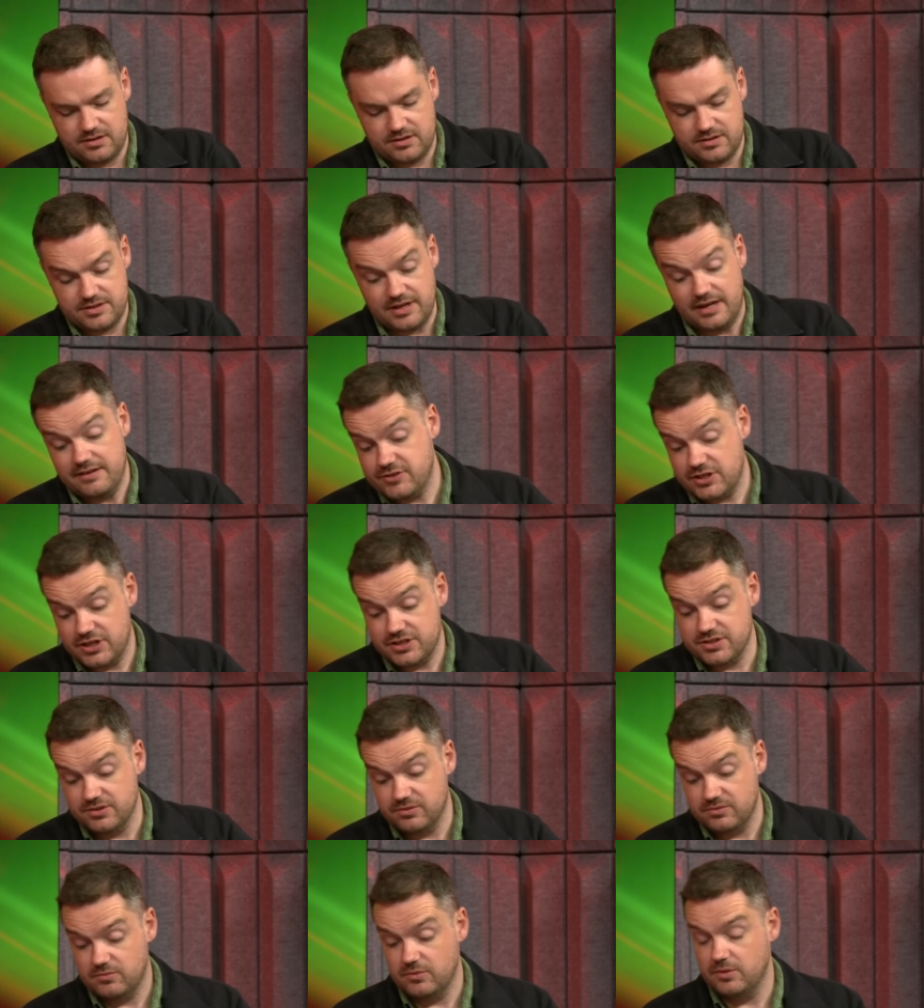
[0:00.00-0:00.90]
Dave
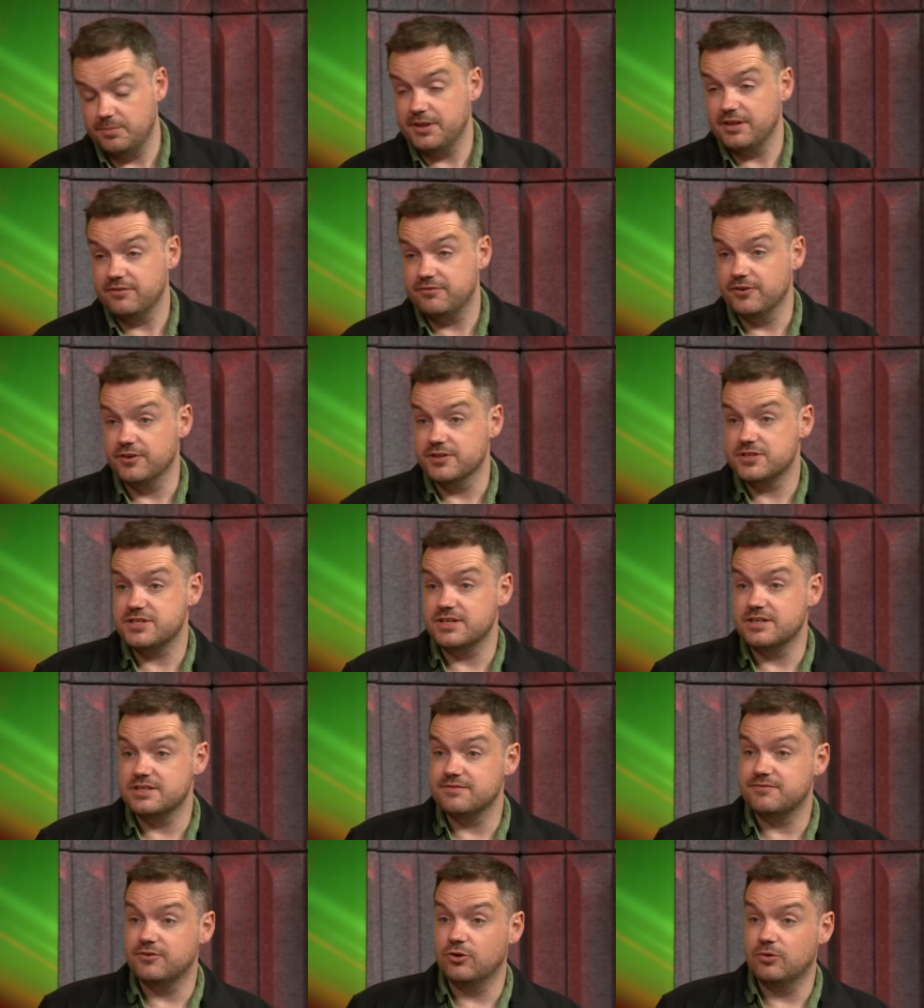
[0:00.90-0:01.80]
Chisnall will be the first
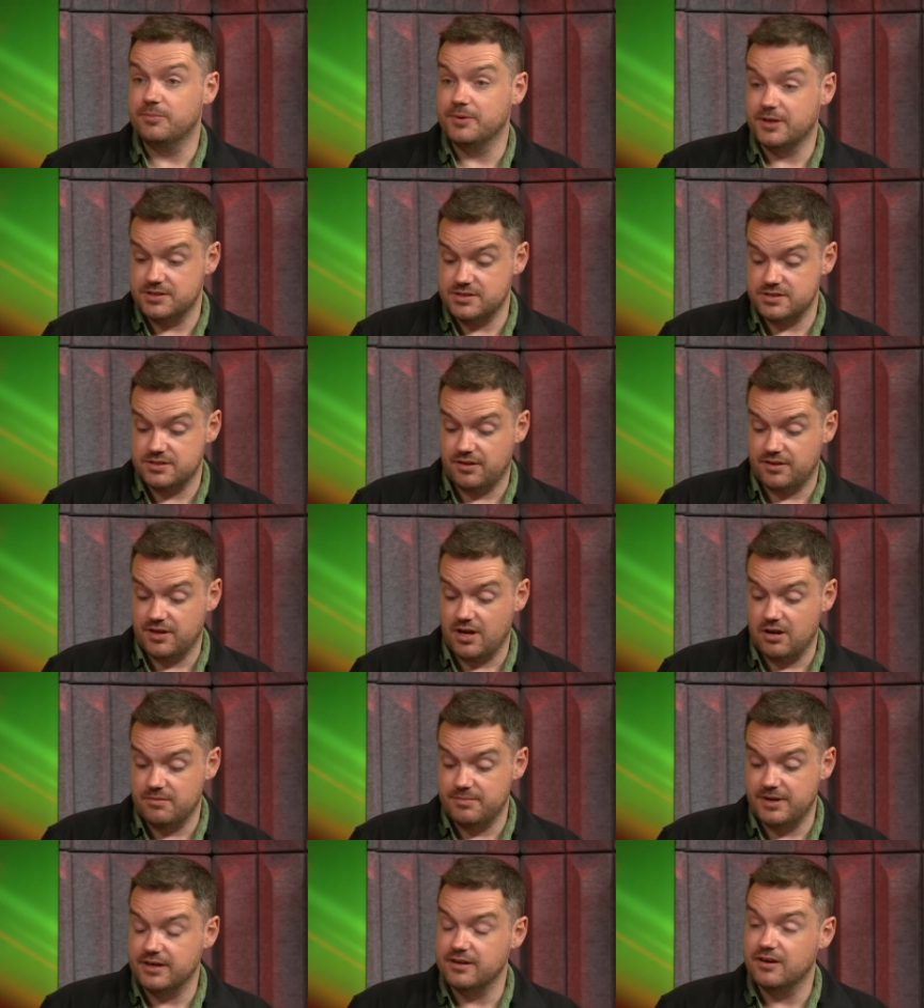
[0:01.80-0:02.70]
seed to fall because it's on the
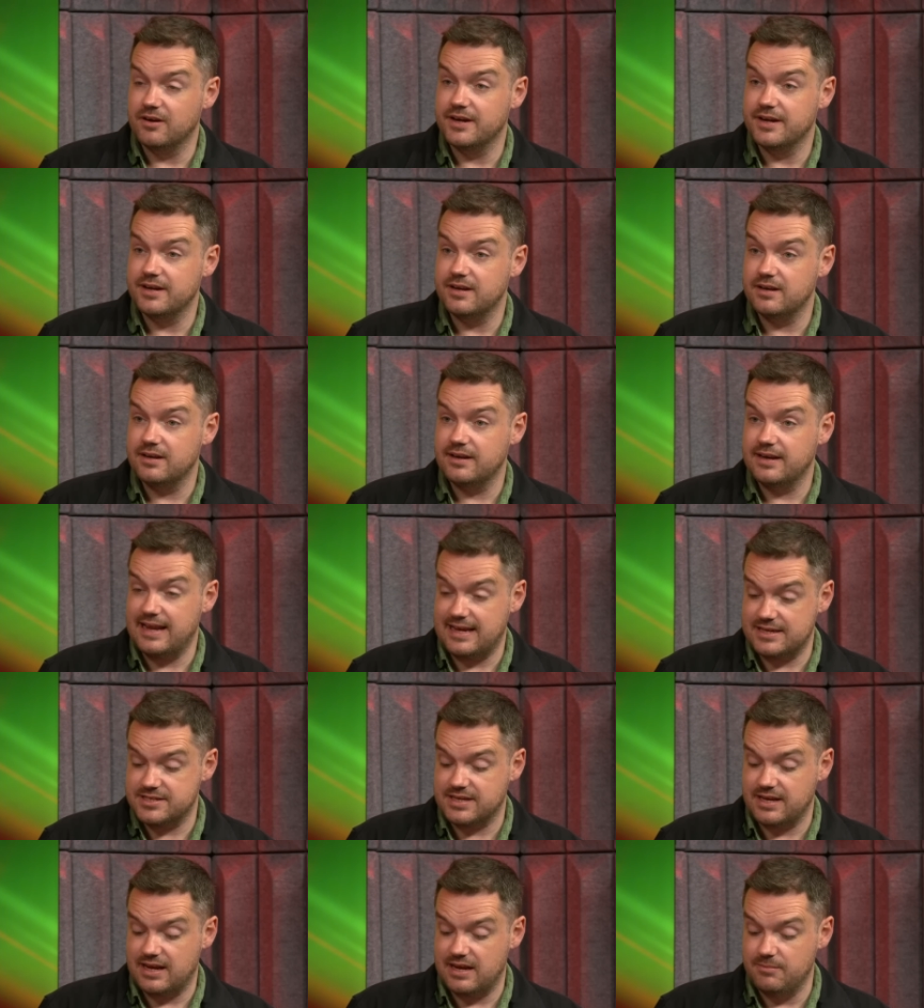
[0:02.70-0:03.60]
opening night.
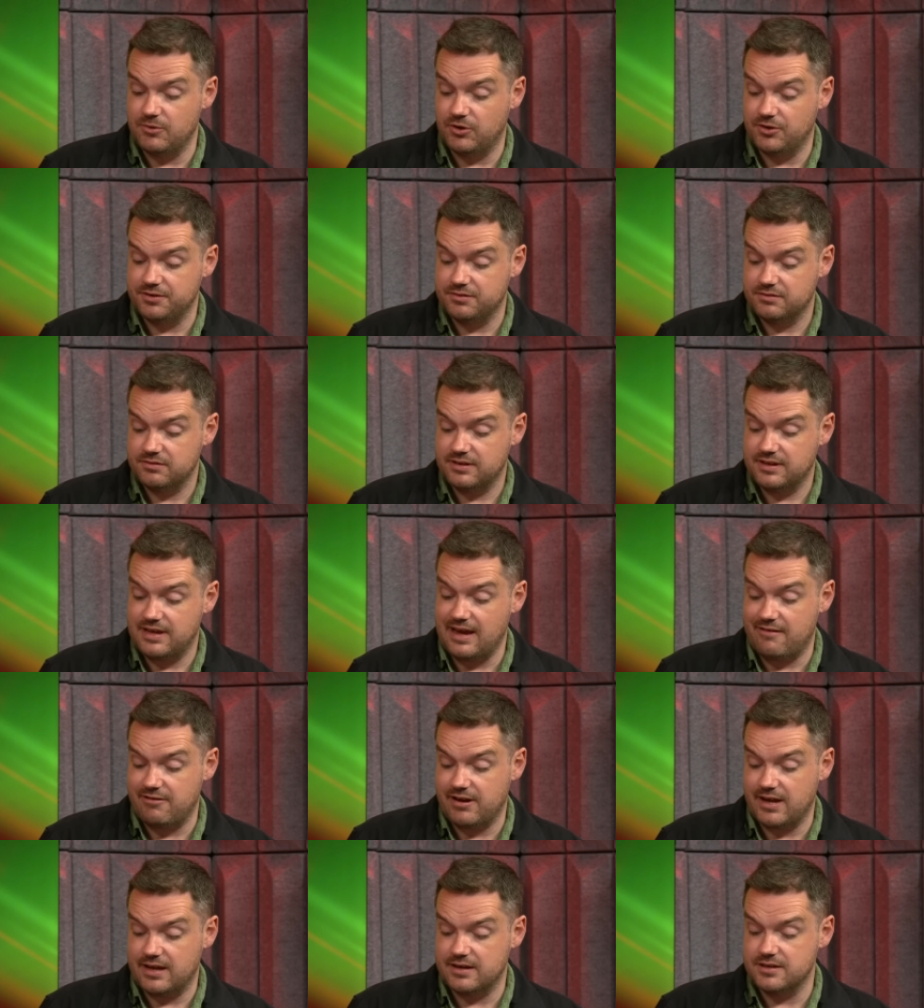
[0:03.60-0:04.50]
Last game on,
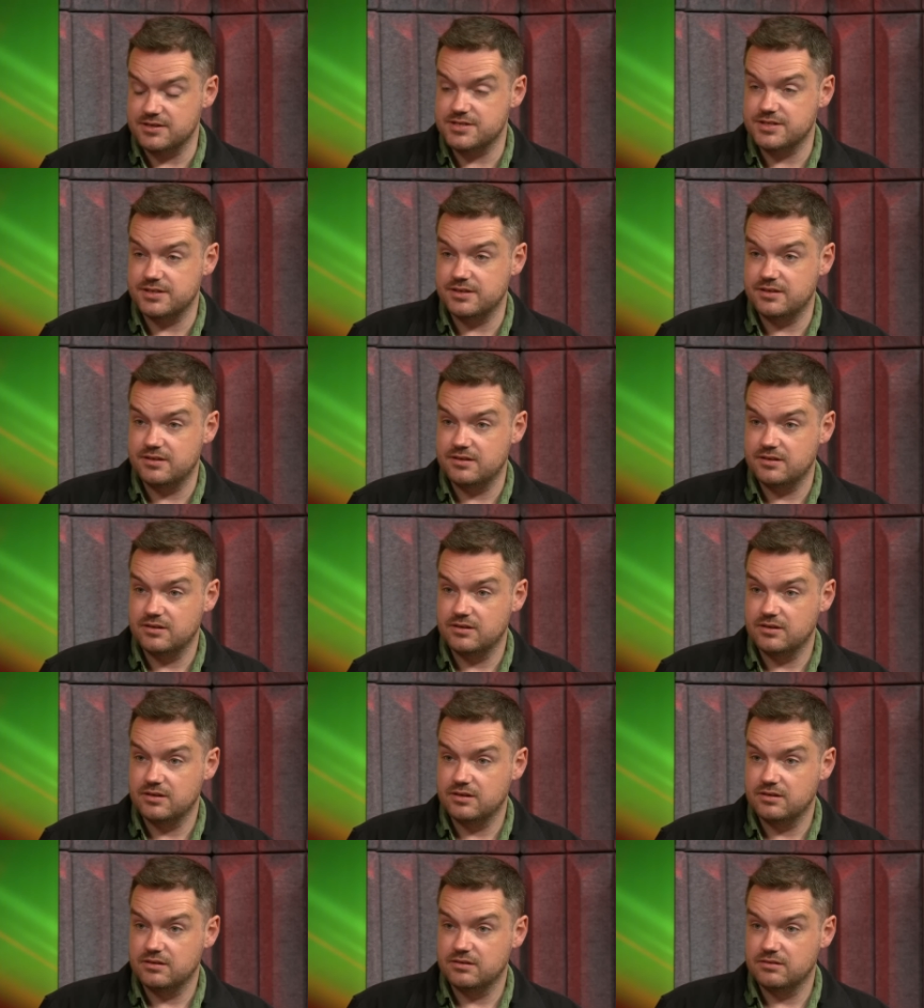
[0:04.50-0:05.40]
Gary Anderson
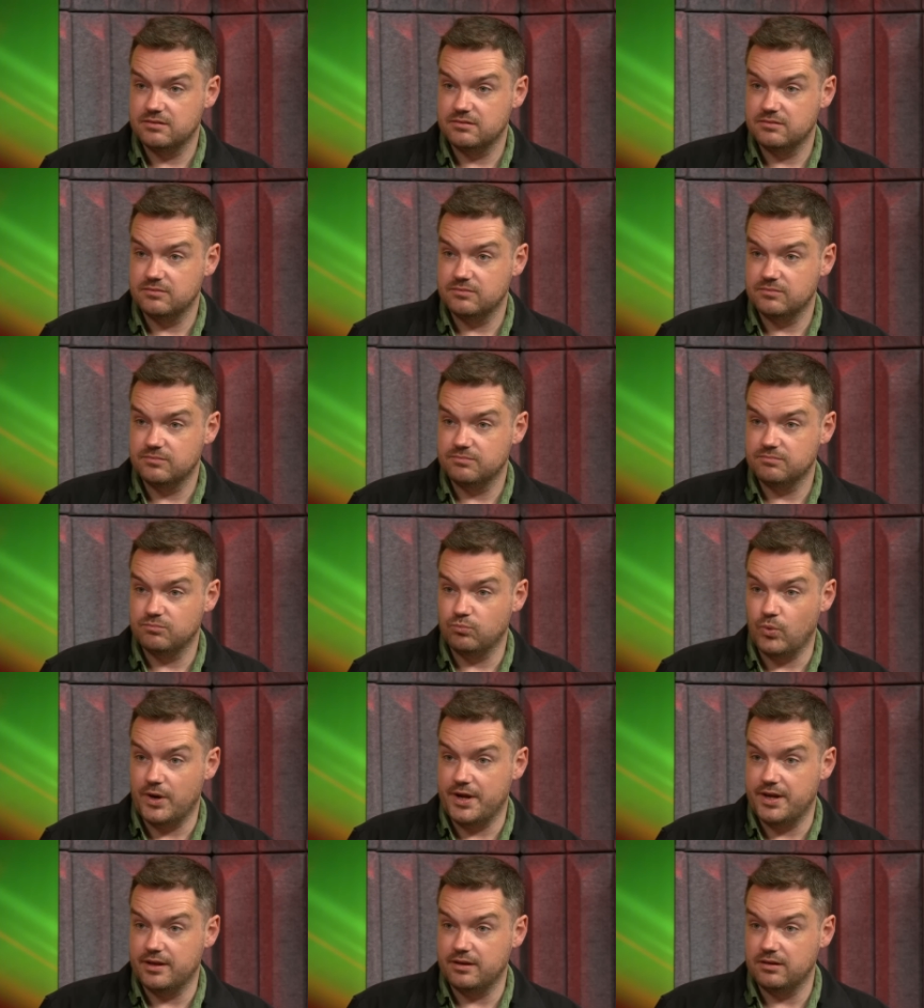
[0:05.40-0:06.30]

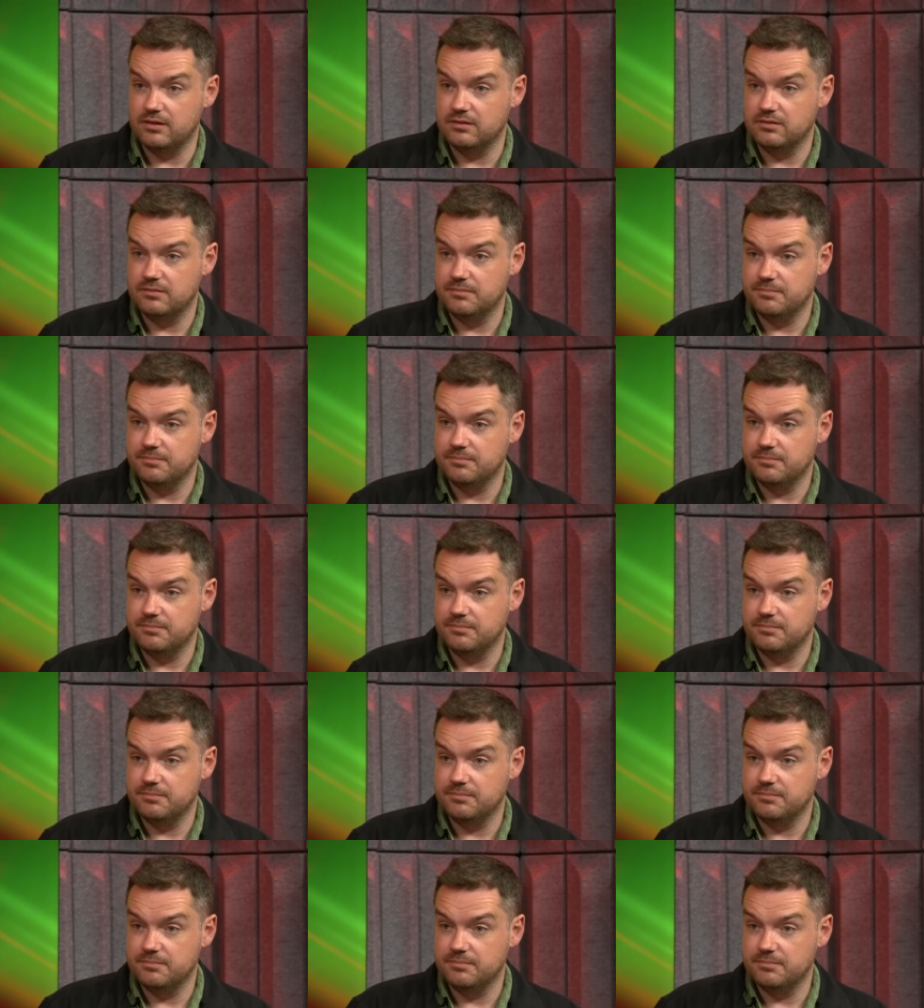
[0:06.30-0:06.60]
will